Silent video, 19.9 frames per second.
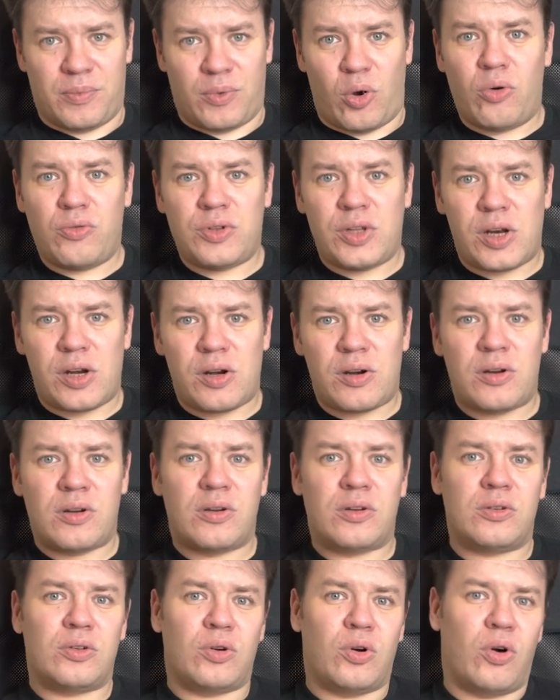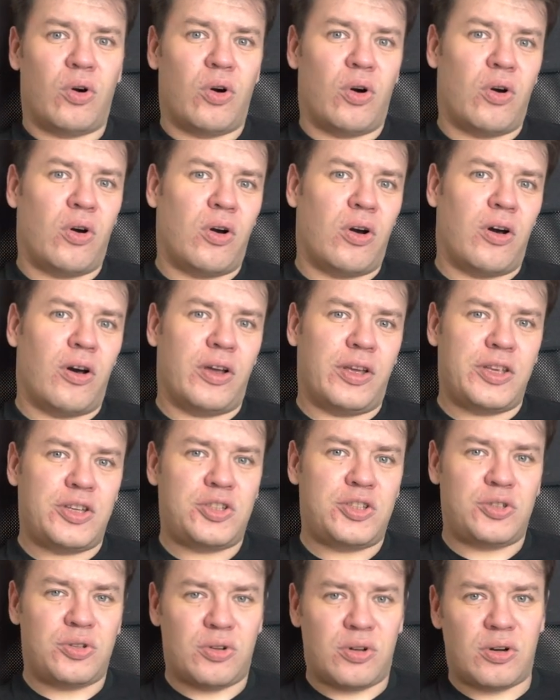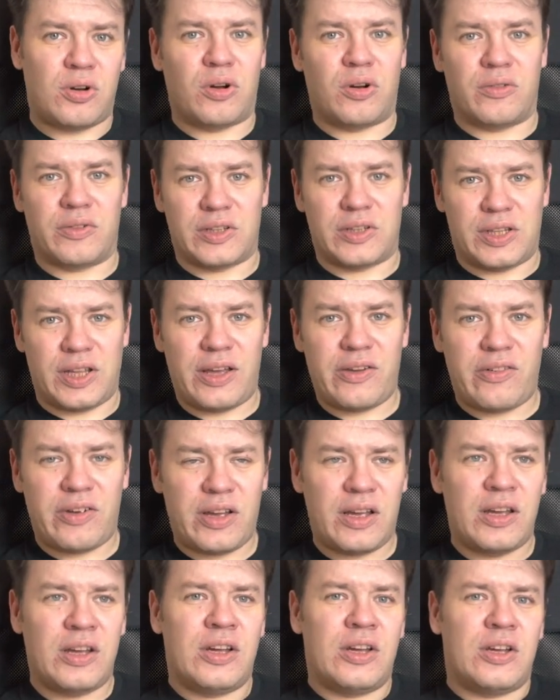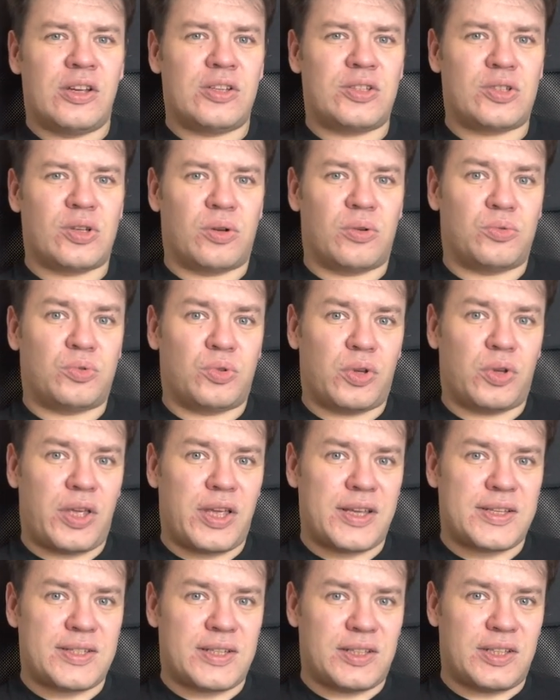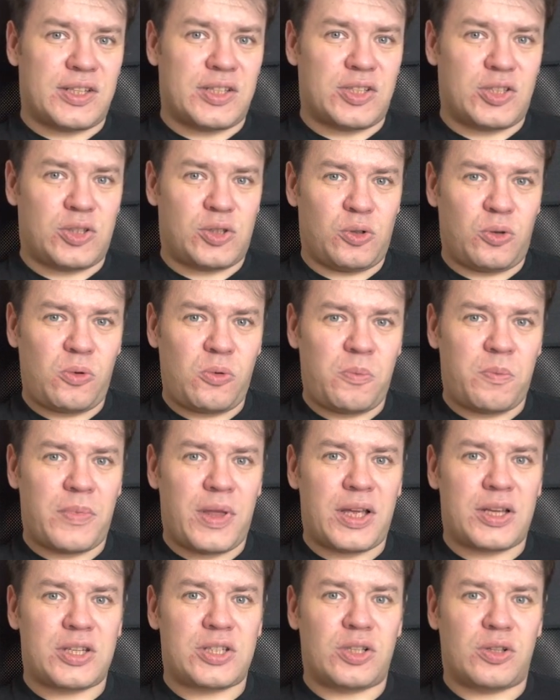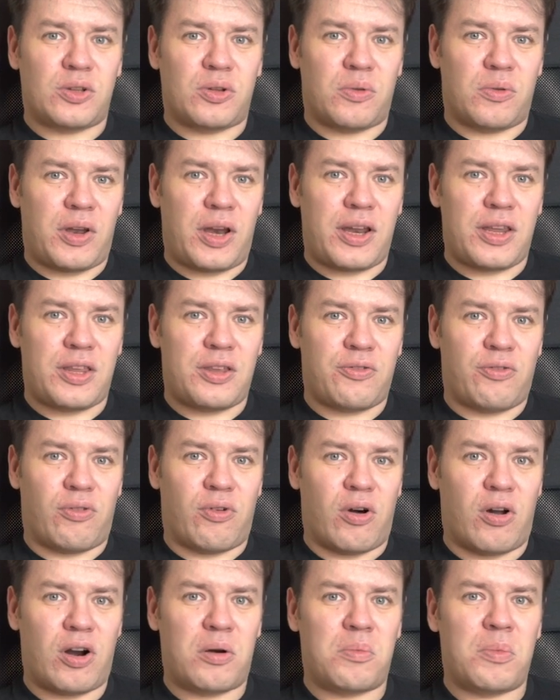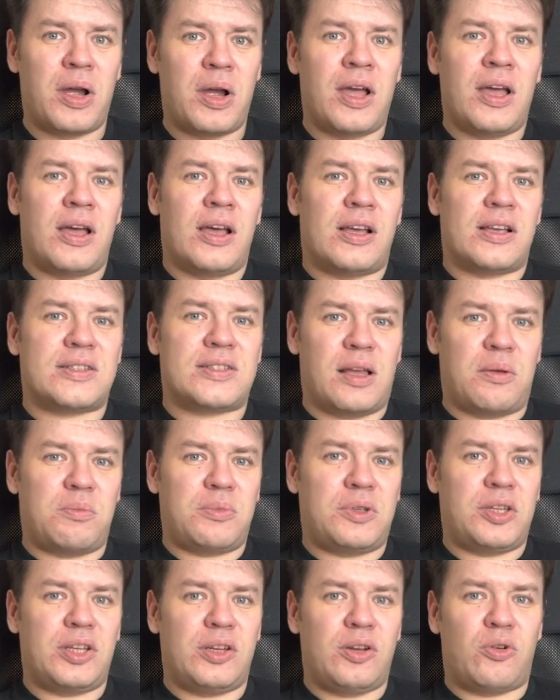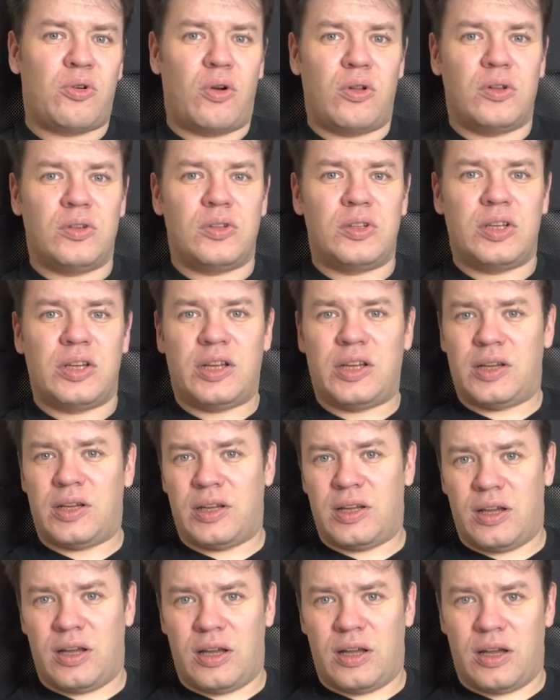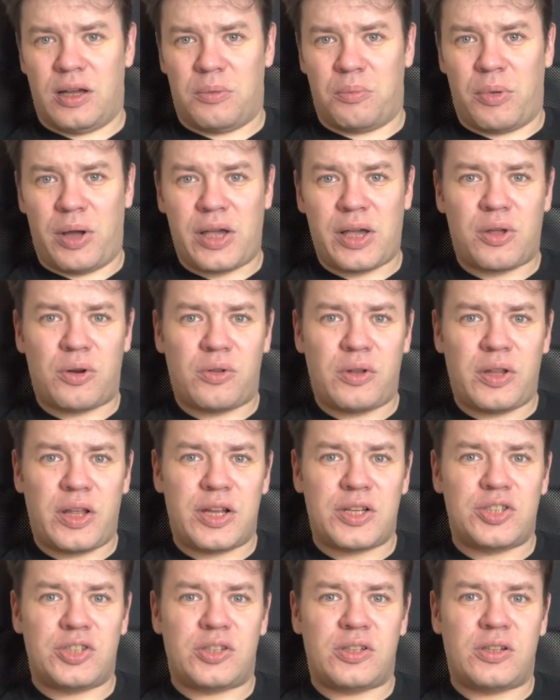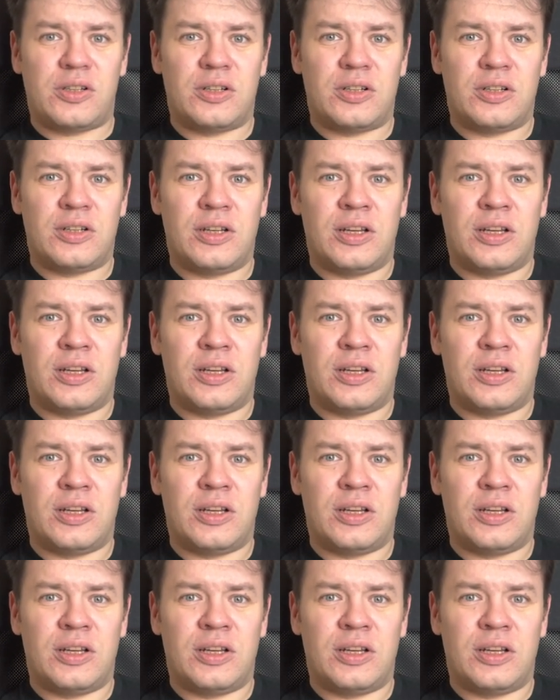owner or issuer or whatever. So together these two actually already form something called the micro-ledger.